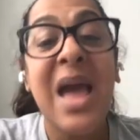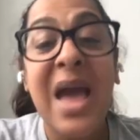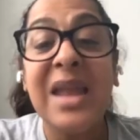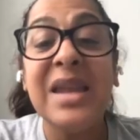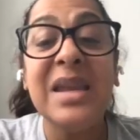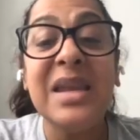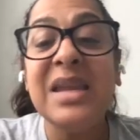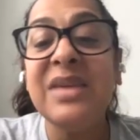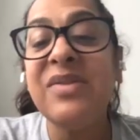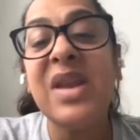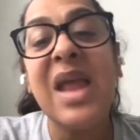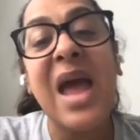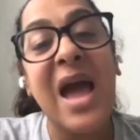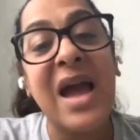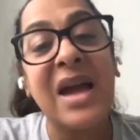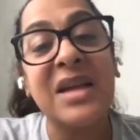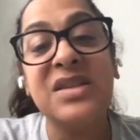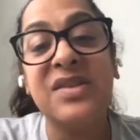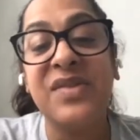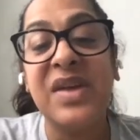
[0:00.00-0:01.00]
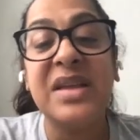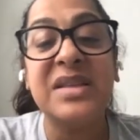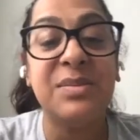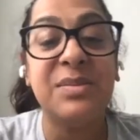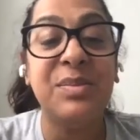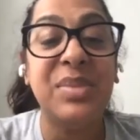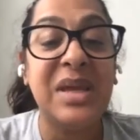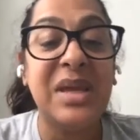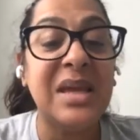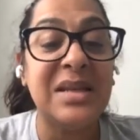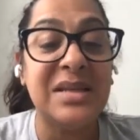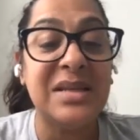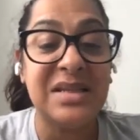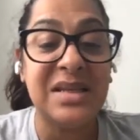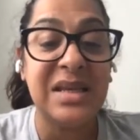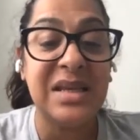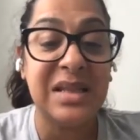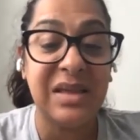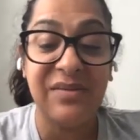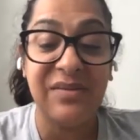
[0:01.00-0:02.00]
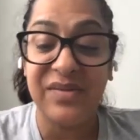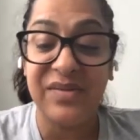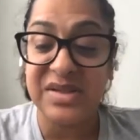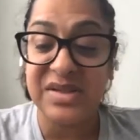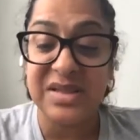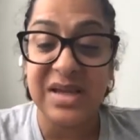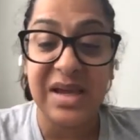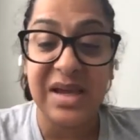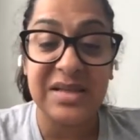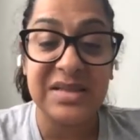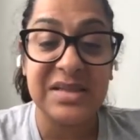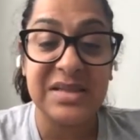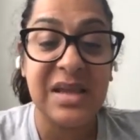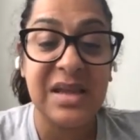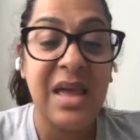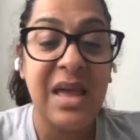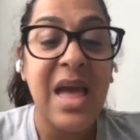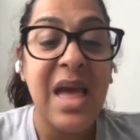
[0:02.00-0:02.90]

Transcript: and it even activates B and T lymphocytes.